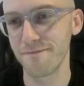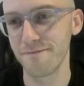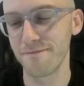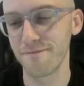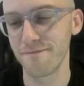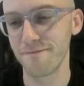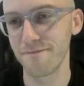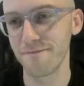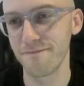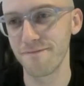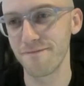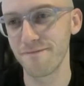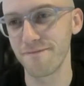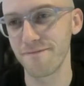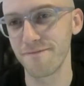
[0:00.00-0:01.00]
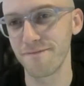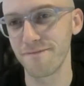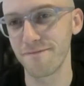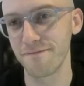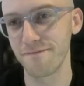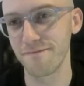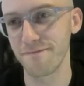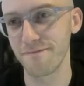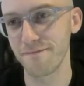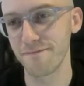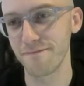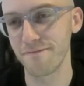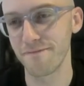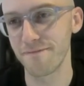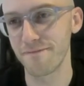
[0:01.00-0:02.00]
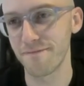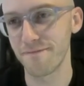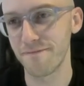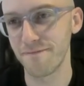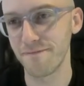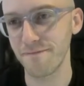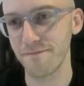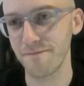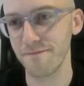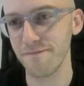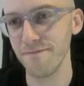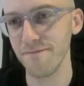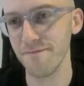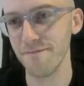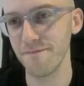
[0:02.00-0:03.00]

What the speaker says: (not speaking)